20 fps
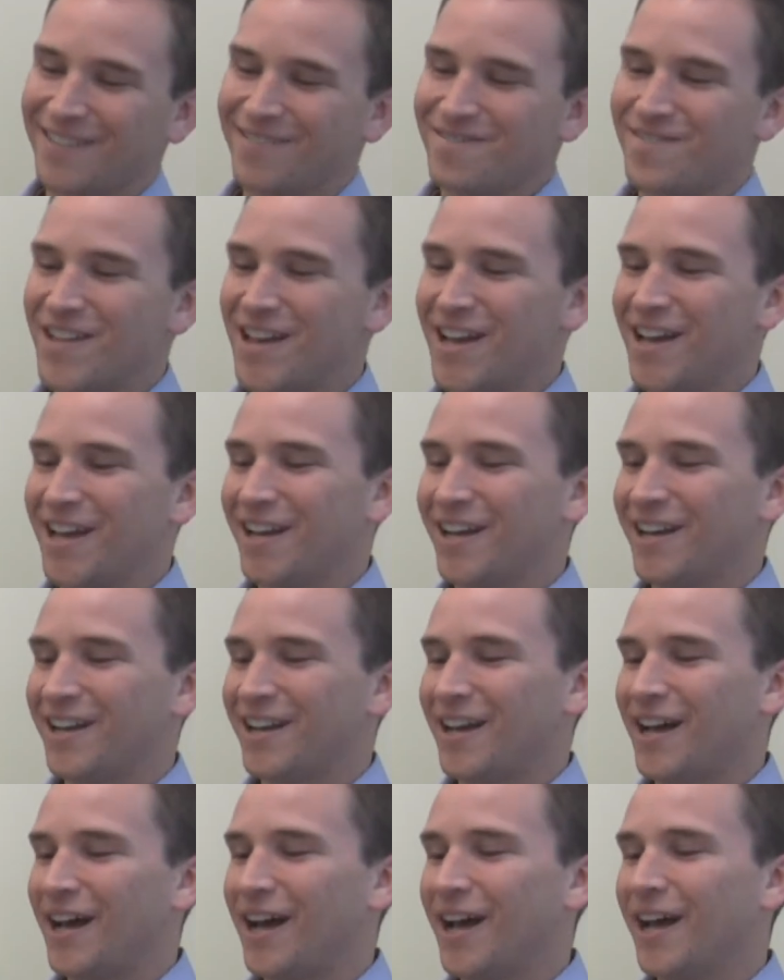
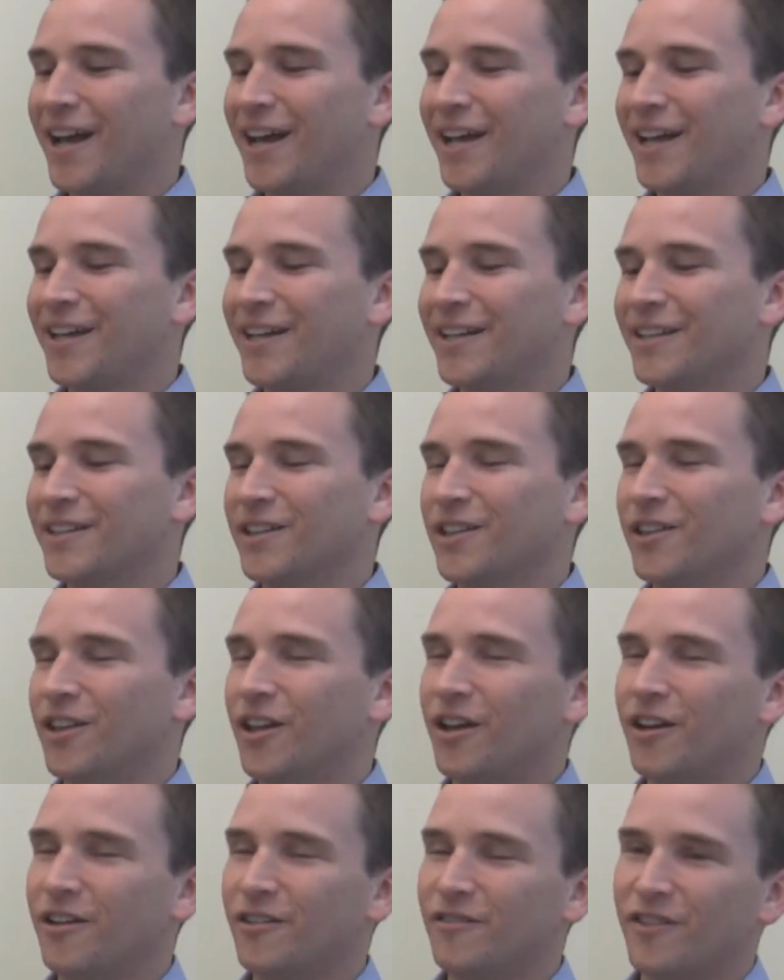Man, I
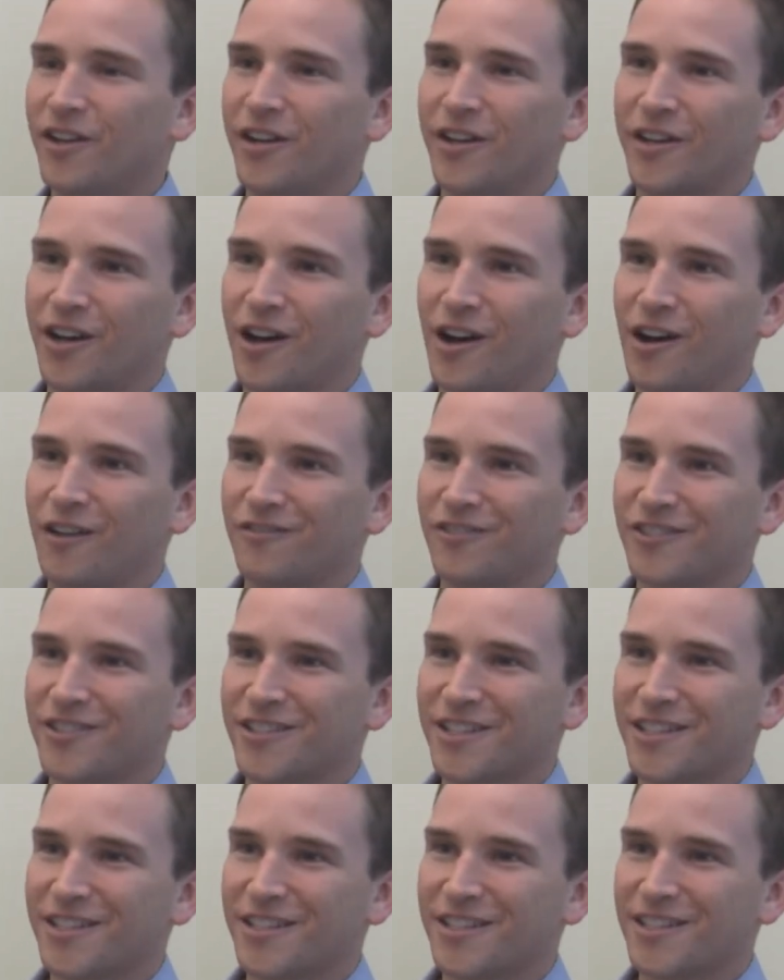love
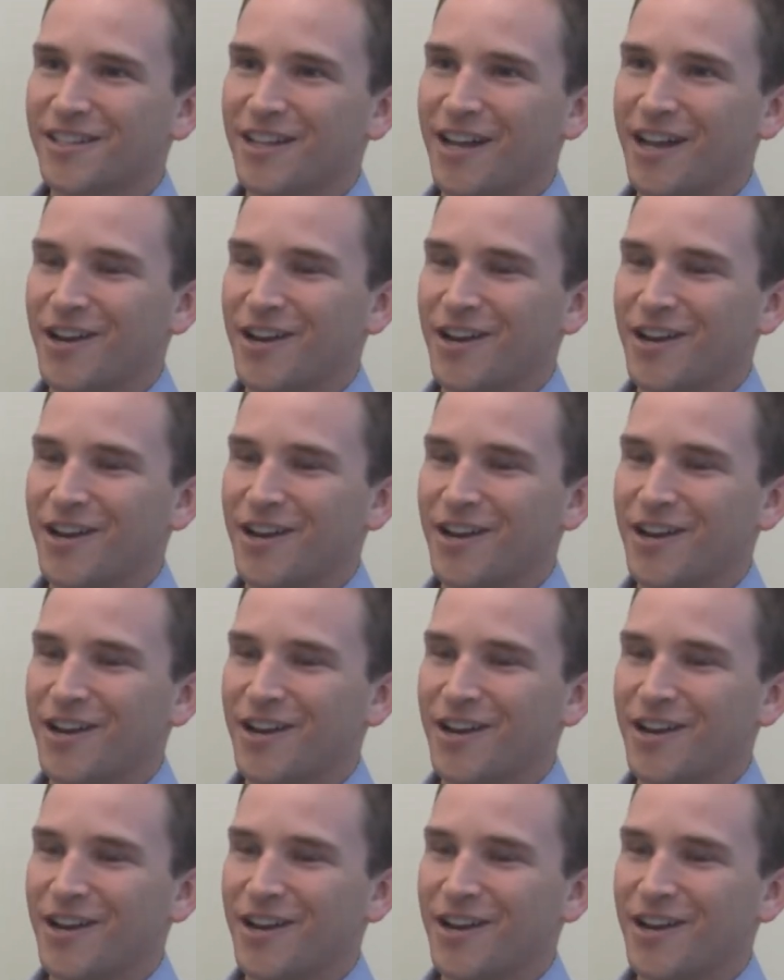unconferences.